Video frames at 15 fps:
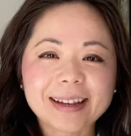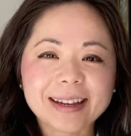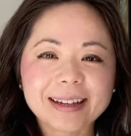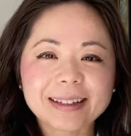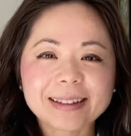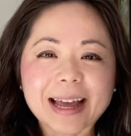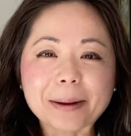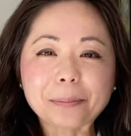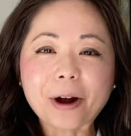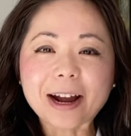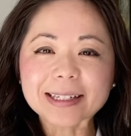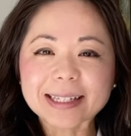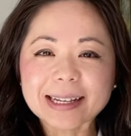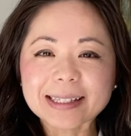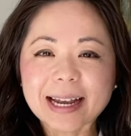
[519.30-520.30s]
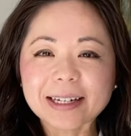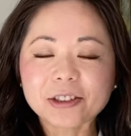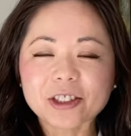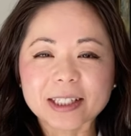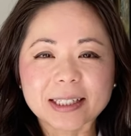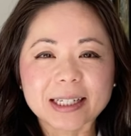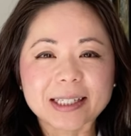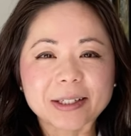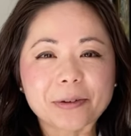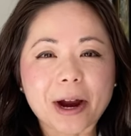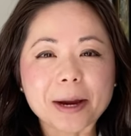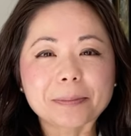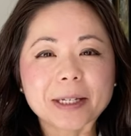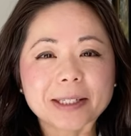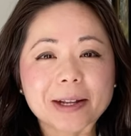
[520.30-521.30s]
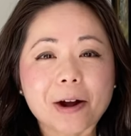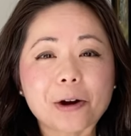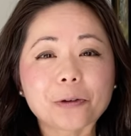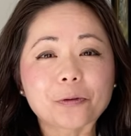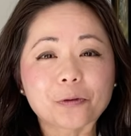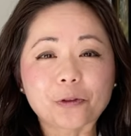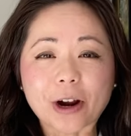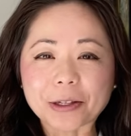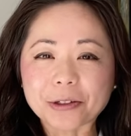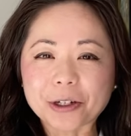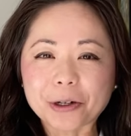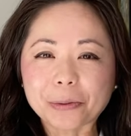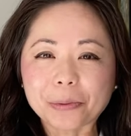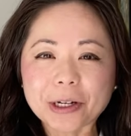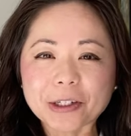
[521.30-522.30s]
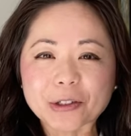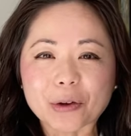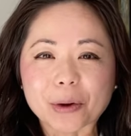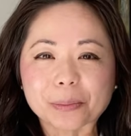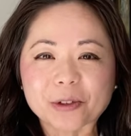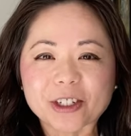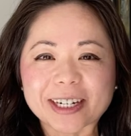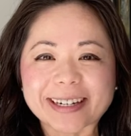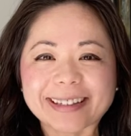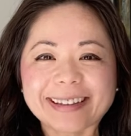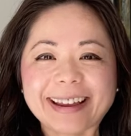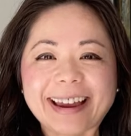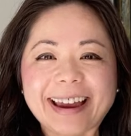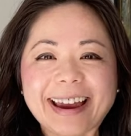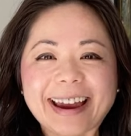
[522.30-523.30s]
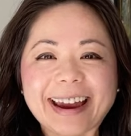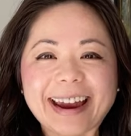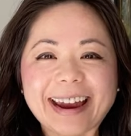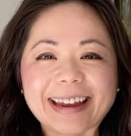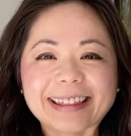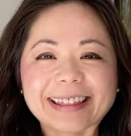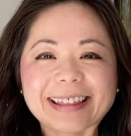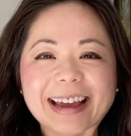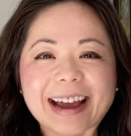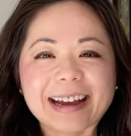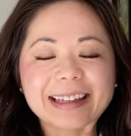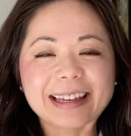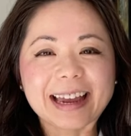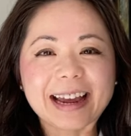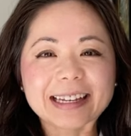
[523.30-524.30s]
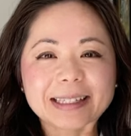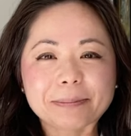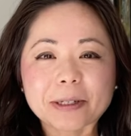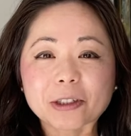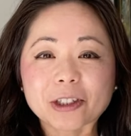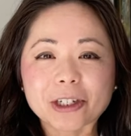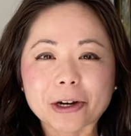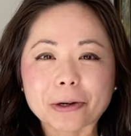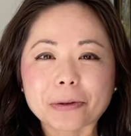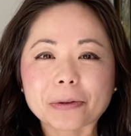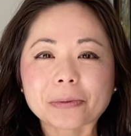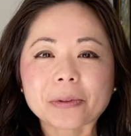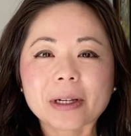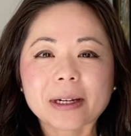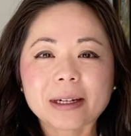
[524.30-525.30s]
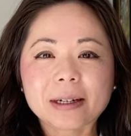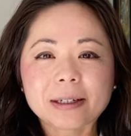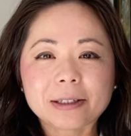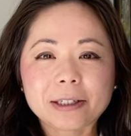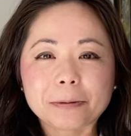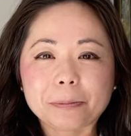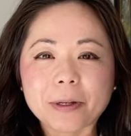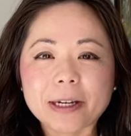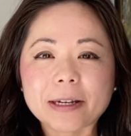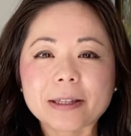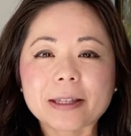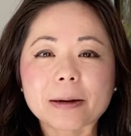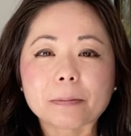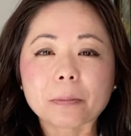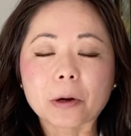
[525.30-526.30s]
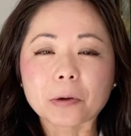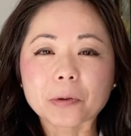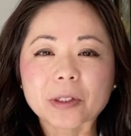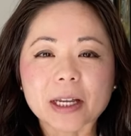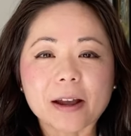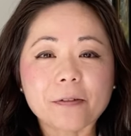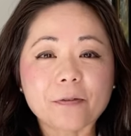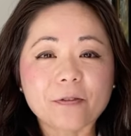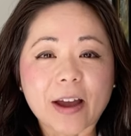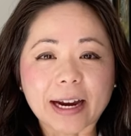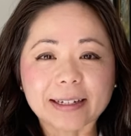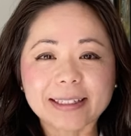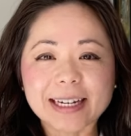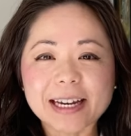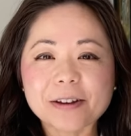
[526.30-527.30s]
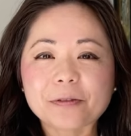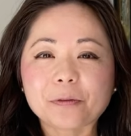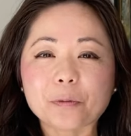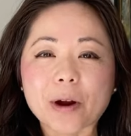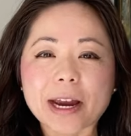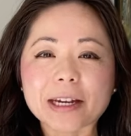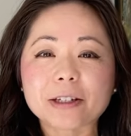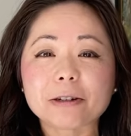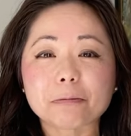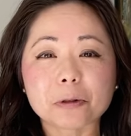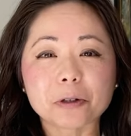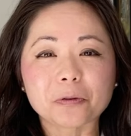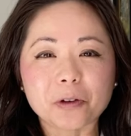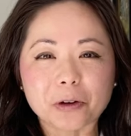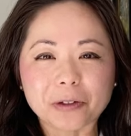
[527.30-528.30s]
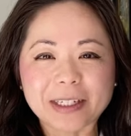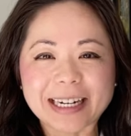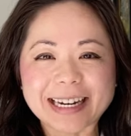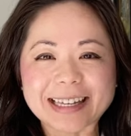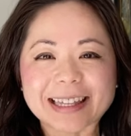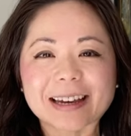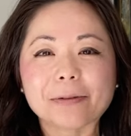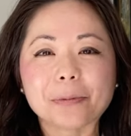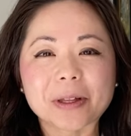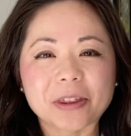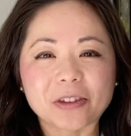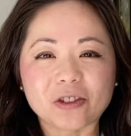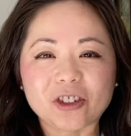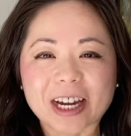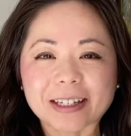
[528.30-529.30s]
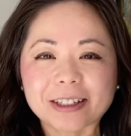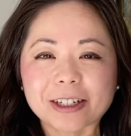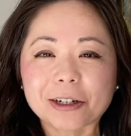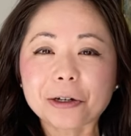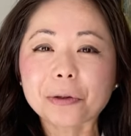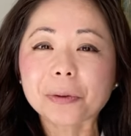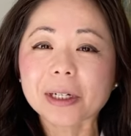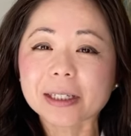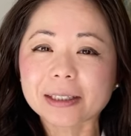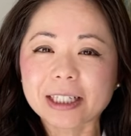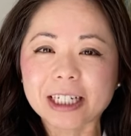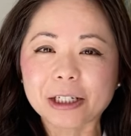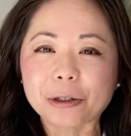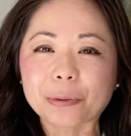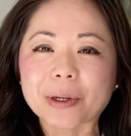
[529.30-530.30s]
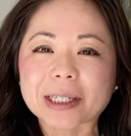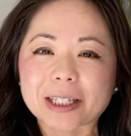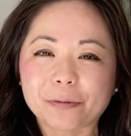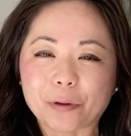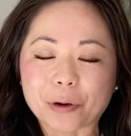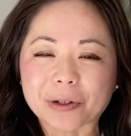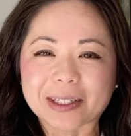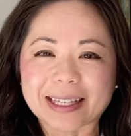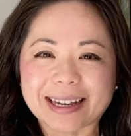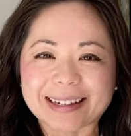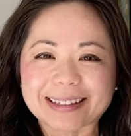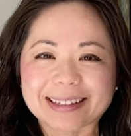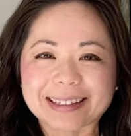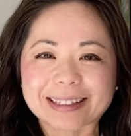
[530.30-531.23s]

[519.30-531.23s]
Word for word: That process I just described is called frontal resorption, and that has been shown to be the most effective way to move your teeth with gentle, continuous forces.